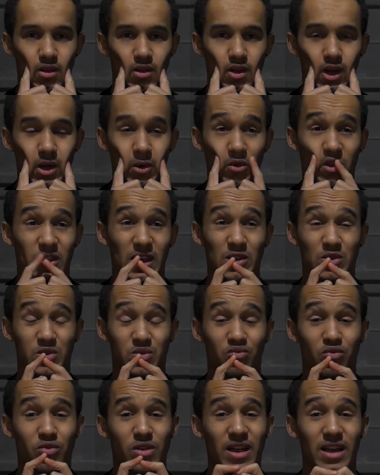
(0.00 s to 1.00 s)
It was
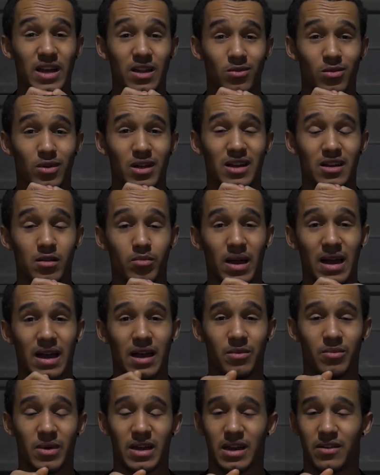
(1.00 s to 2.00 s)
really, really
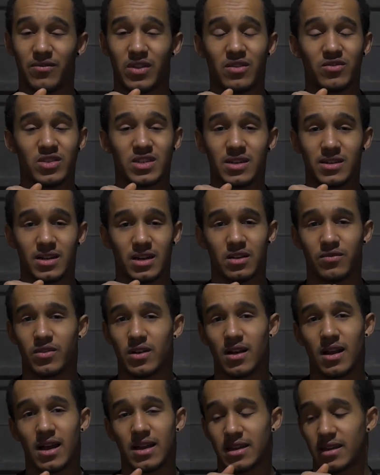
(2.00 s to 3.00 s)
bad, man. I've never seen
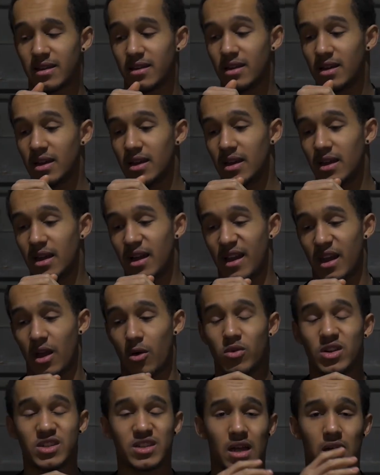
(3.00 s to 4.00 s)
anything like it, and I
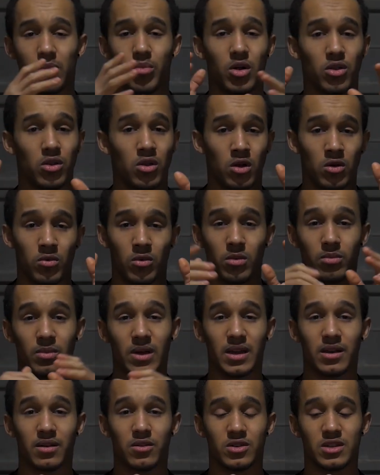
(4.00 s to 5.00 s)
wish that upon no one,
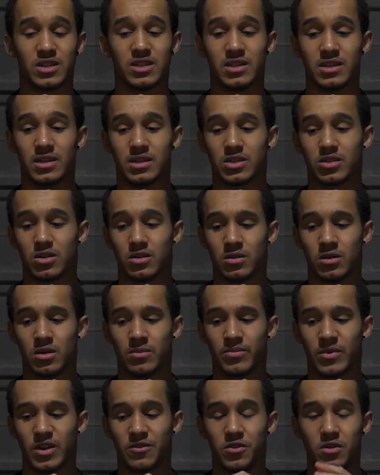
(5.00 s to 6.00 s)
man, honestly.
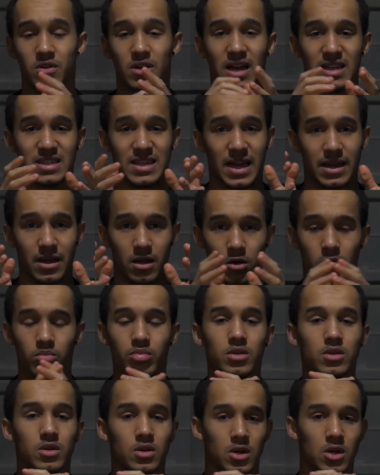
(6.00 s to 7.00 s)
So if you guys can
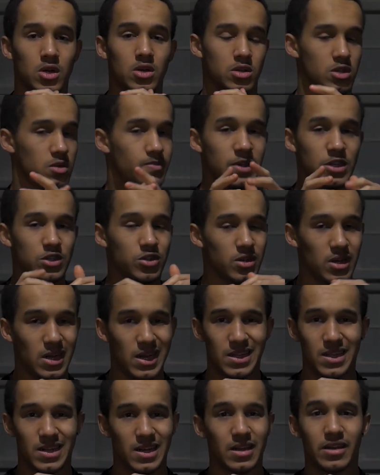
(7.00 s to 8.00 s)
help, just make sure to
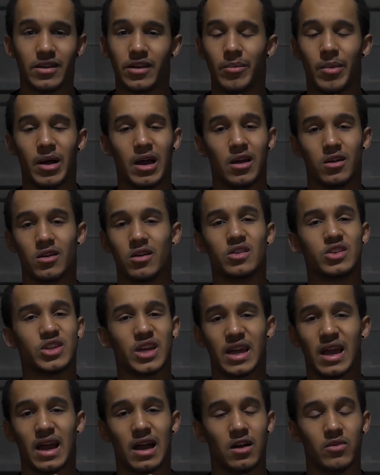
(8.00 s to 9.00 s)
click the link in the bio. Go
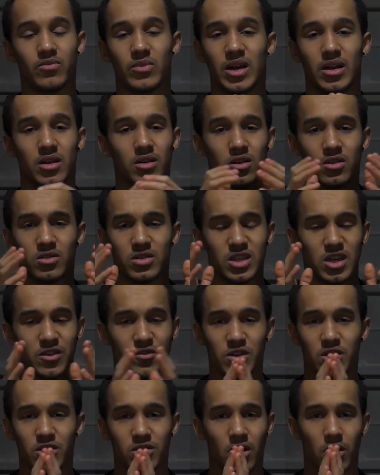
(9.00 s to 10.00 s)
check it out, man. Go see if
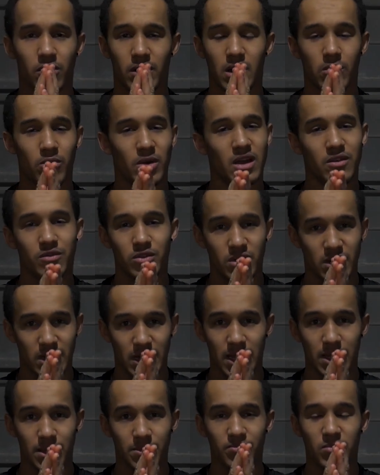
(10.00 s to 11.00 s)
you can donate whatever you
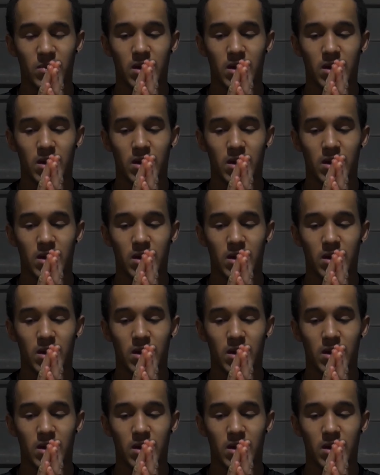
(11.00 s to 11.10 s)
can.